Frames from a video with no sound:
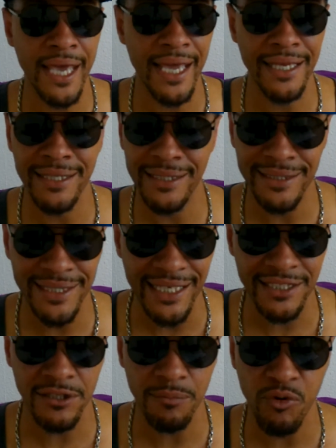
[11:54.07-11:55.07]
And
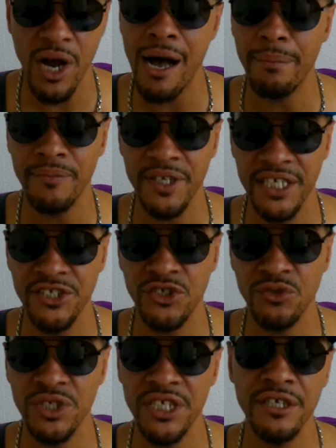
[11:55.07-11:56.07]
that's the problem, the
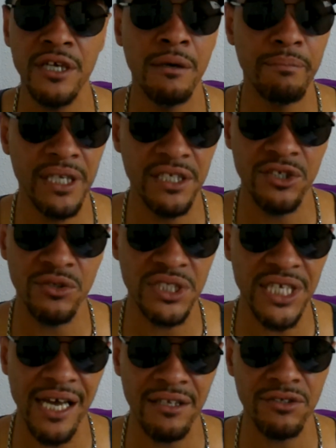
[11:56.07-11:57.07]
issue here. Billy Joe
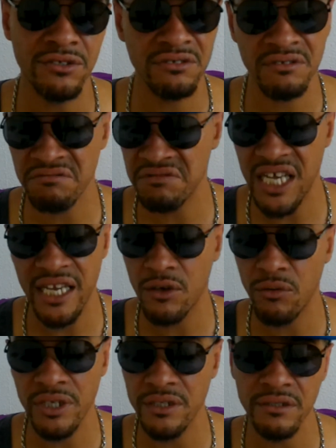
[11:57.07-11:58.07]
Saunders, not a
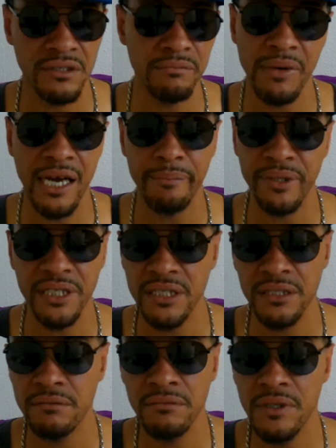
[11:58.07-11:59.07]
quitter in my
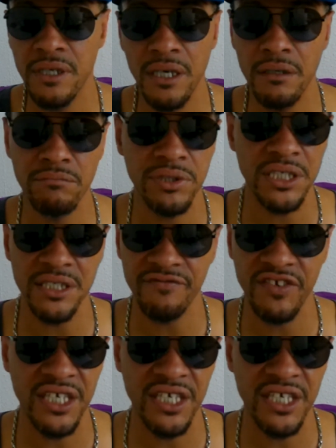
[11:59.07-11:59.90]
opinion, because if